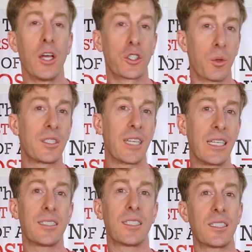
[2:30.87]
So it's
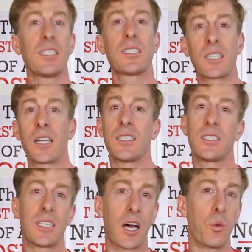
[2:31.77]
nice to see studies
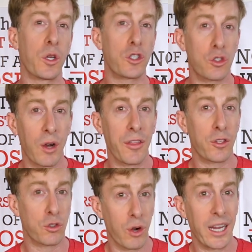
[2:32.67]
done with
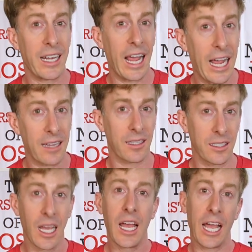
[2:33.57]
strength-trained athletes.
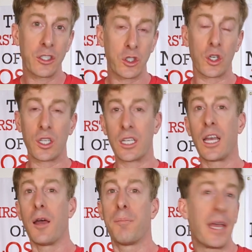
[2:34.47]
And certainly,
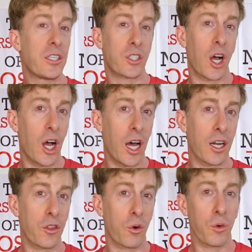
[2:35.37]
based on
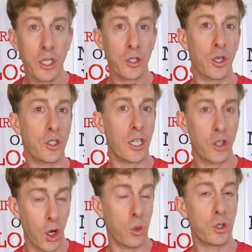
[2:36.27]
the research that
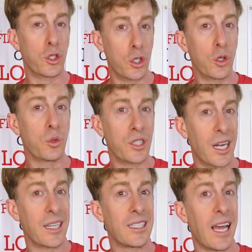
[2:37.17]
those two
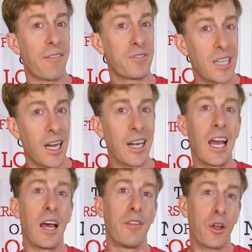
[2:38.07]
studies have done,
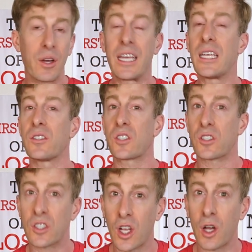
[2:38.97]
there is
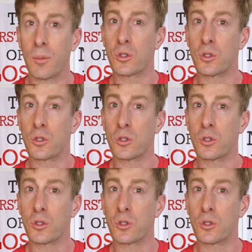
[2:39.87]
some